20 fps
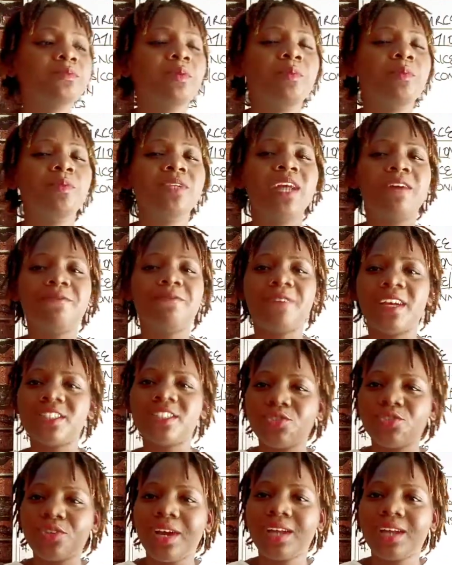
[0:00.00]
people that fast
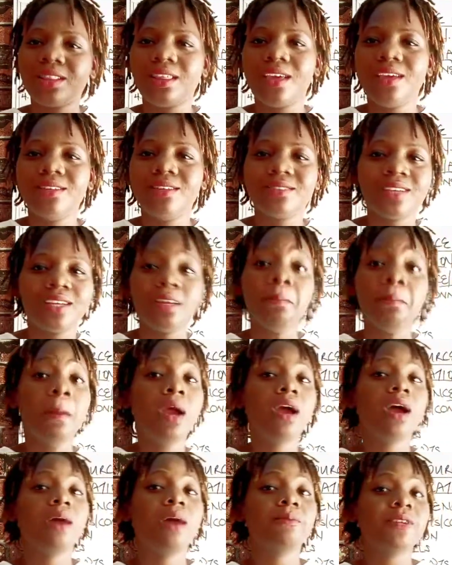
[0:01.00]
track things, and
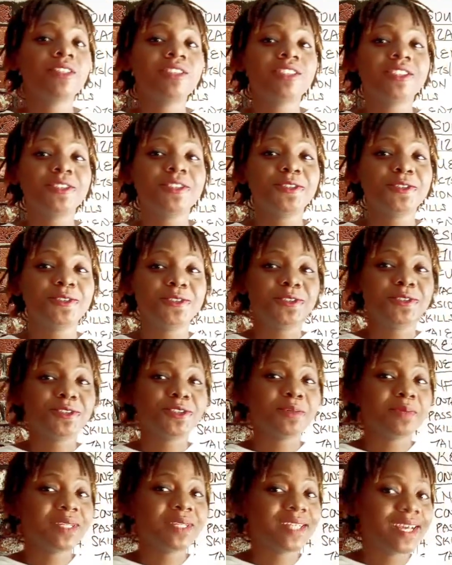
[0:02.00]
I'm not teaching you to do
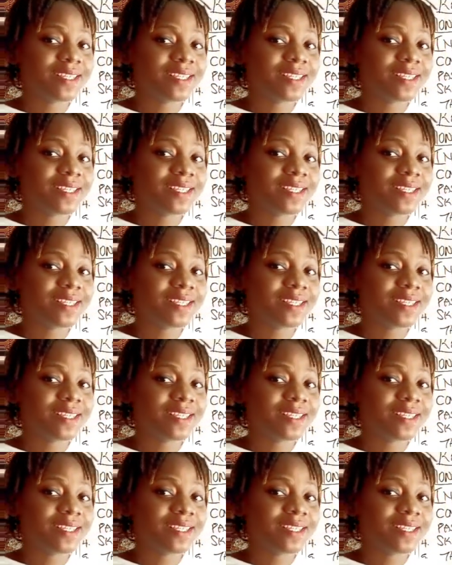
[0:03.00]
something that